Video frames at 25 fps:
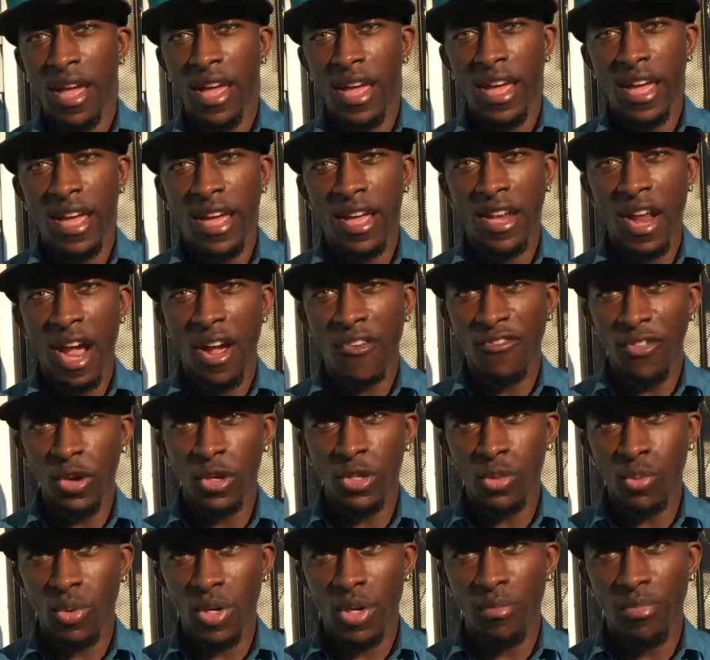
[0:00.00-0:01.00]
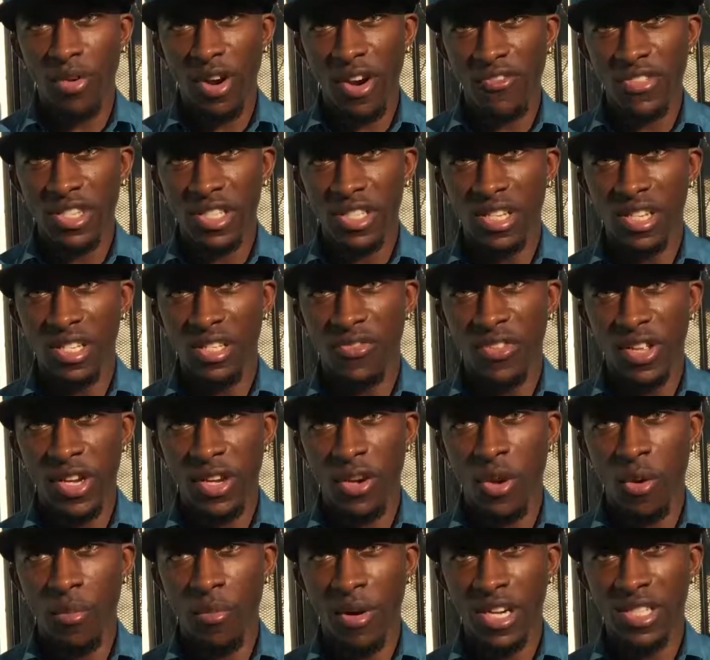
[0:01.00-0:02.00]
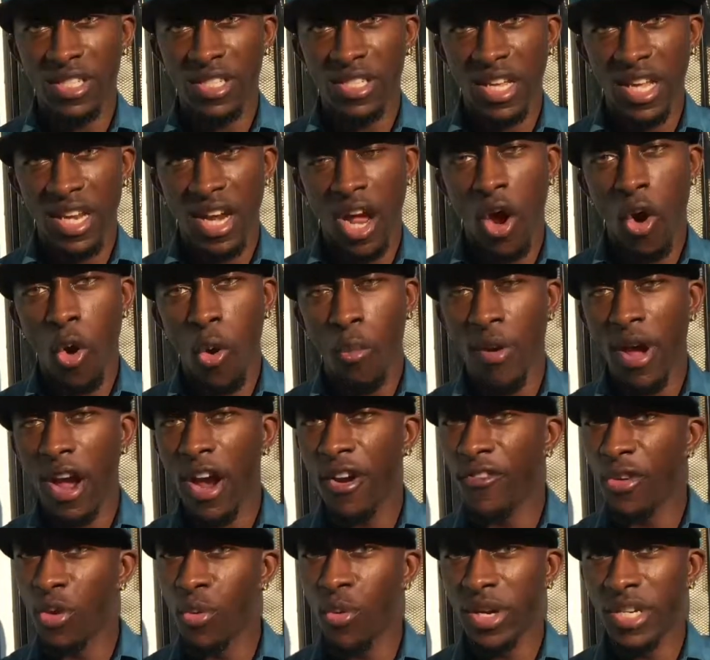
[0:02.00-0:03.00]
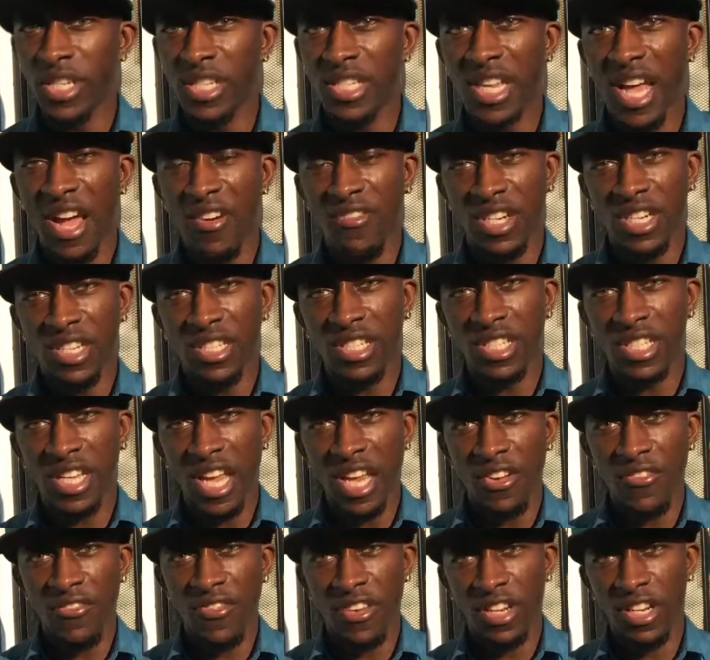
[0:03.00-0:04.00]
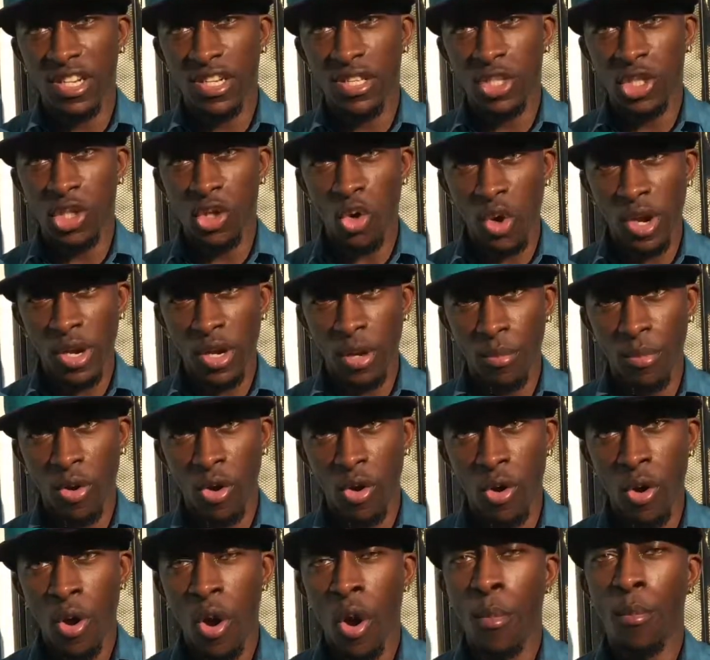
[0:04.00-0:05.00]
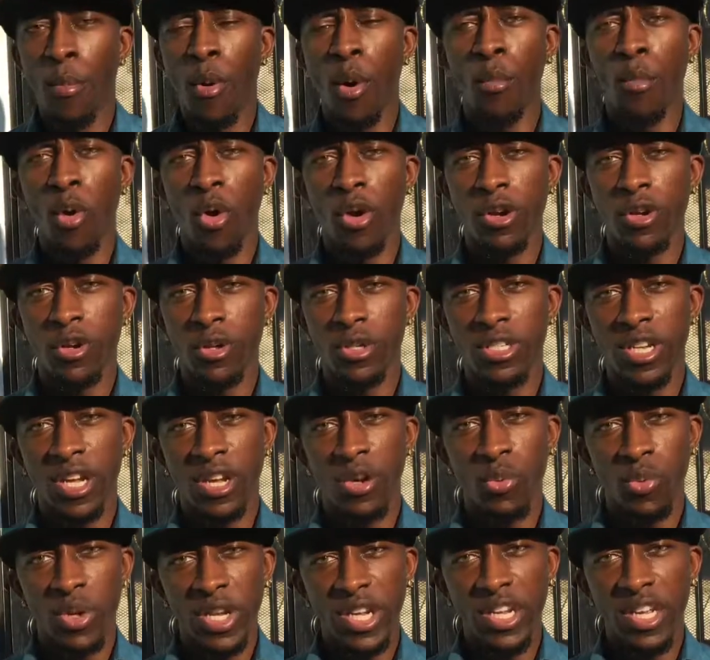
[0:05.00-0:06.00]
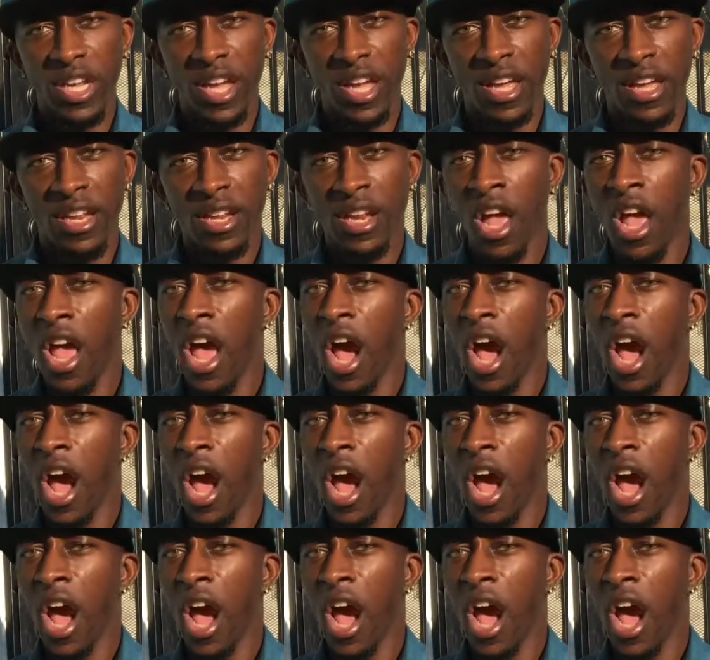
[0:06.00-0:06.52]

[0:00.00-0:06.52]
And I first want to preface this video by saying I hope everyone is having a safe and enjoyable Memorial Day weekend.